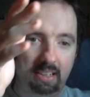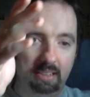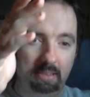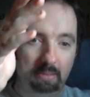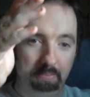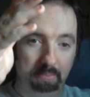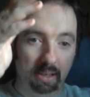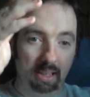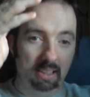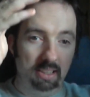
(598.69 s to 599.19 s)

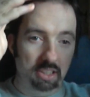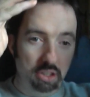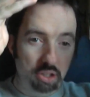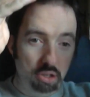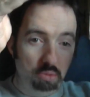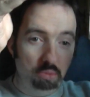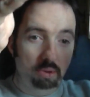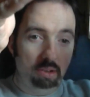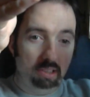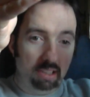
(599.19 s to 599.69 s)
but you
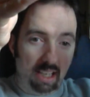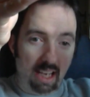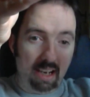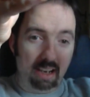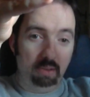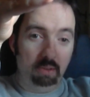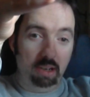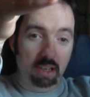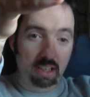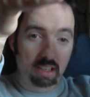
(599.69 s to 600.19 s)
will get it
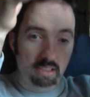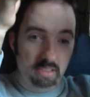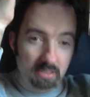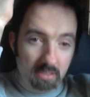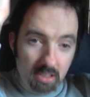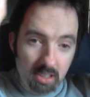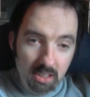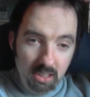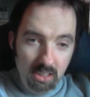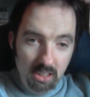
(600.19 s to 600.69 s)
when you
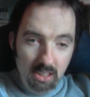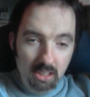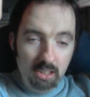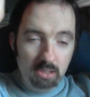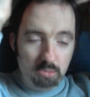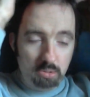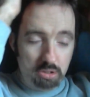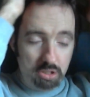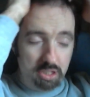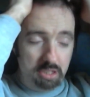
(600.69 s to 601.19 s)

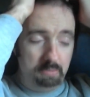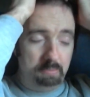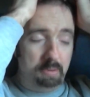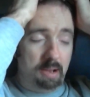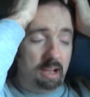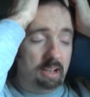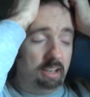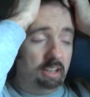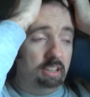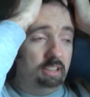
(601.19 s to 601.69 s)
watch it
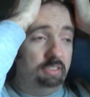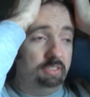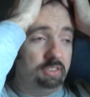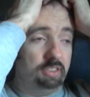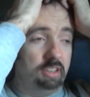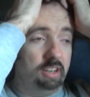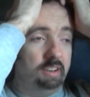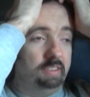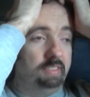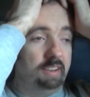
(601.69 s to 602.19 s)
back over,
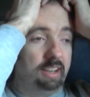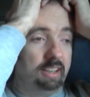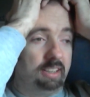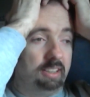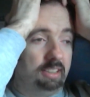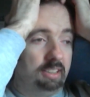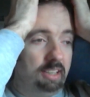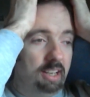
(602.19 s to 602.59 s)
I reckon.